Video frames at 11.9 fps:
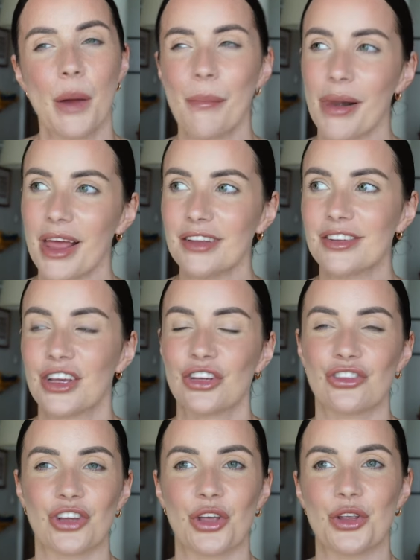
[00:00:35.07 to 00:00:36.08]
plus
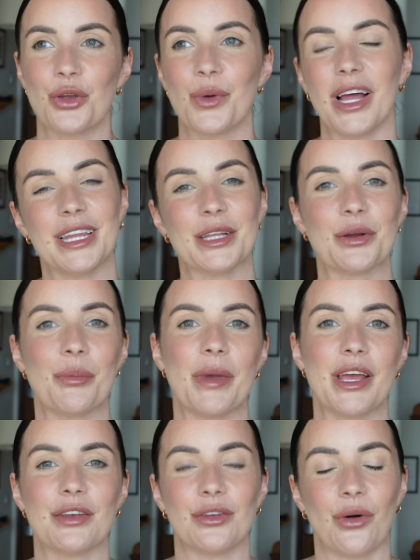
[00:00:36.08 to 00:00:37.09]
show you a little
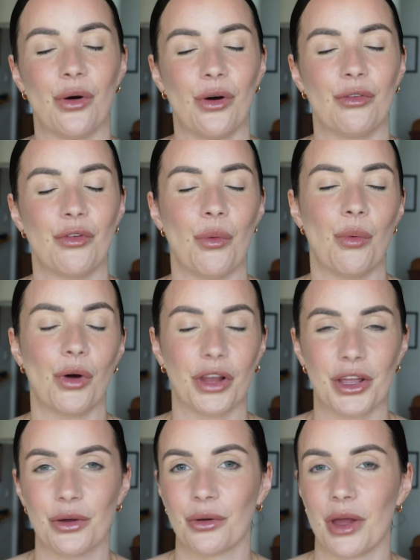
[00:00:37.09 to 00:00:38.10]
bit of what
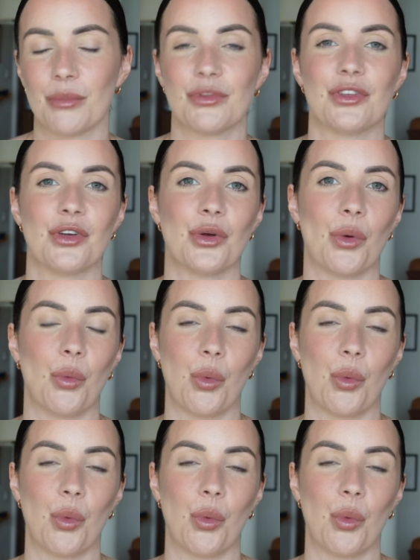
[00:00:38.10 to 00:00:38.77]
I got up to